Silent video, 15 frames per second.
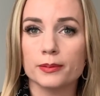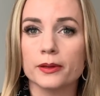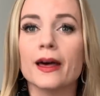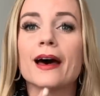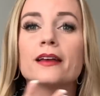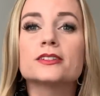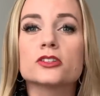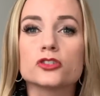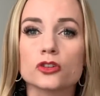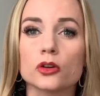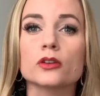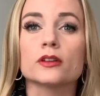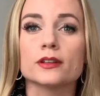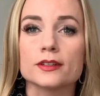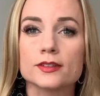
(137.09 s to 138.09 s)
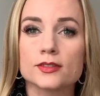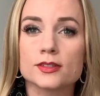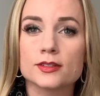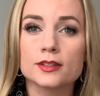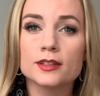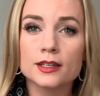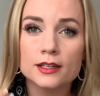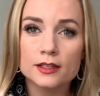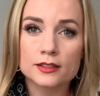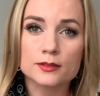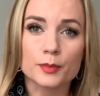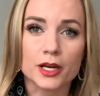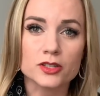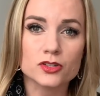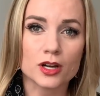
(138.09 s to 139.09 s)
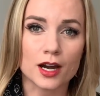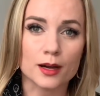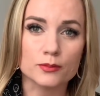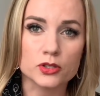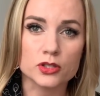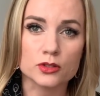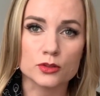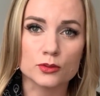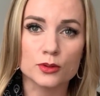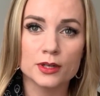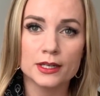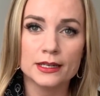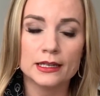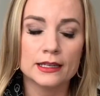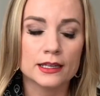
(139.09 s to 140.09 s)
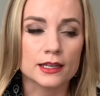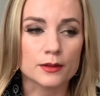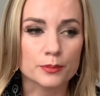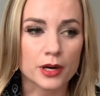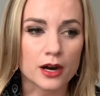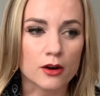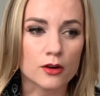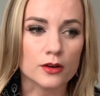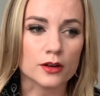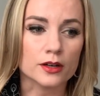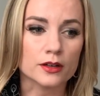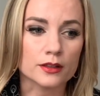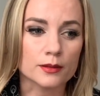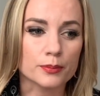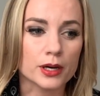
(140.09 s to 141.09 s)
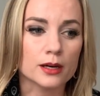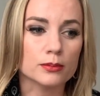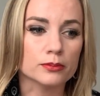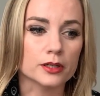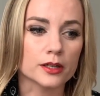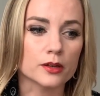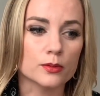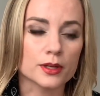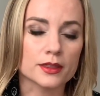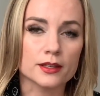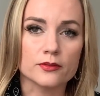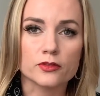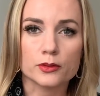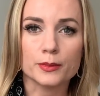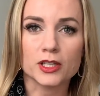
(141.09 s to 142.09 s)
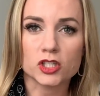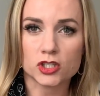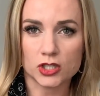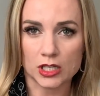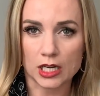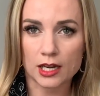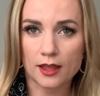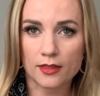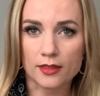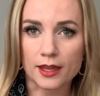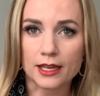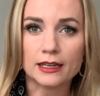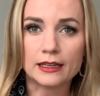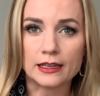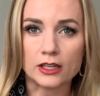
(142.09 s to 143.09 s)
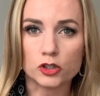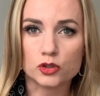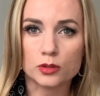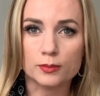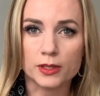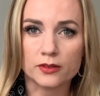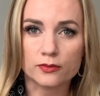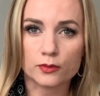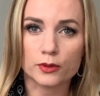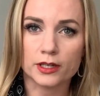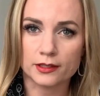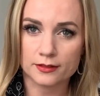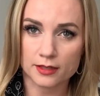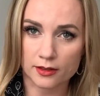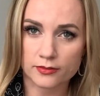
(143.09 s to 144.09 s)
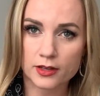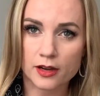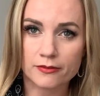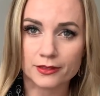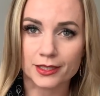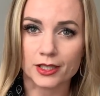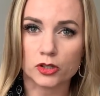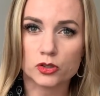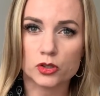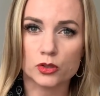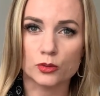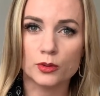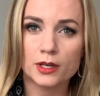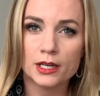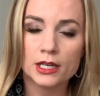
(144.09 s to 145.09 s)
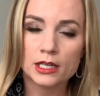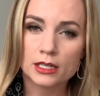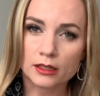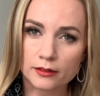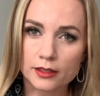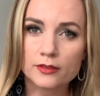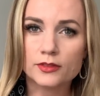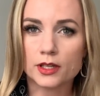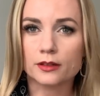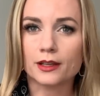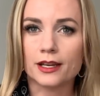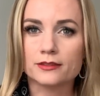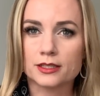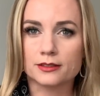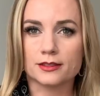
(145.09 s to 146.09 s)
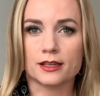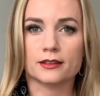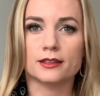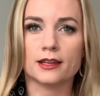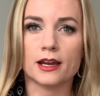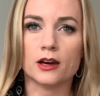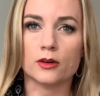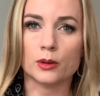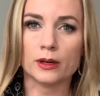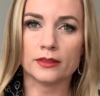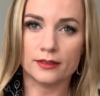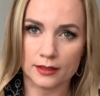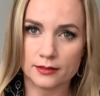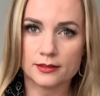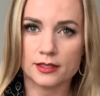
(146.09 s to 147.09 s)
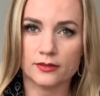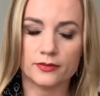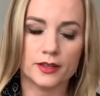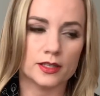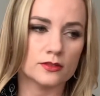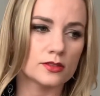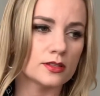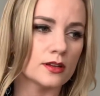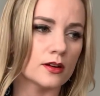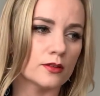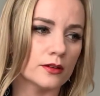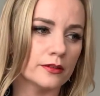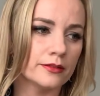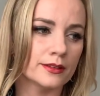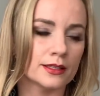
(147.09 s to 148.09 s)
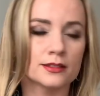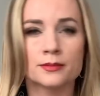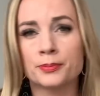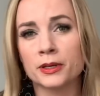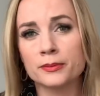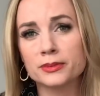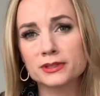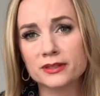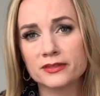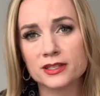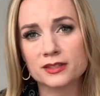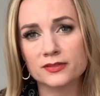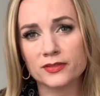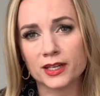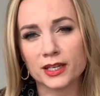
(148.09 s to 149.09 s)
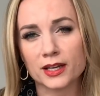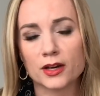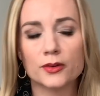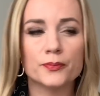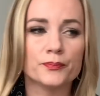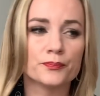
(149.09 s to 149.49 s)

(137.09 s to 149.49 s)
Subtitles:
As a journalist, it's my job to empower the public with information they need to be free and self-governing, to live their lives exactly how they see fit. So that's the purpose of this video.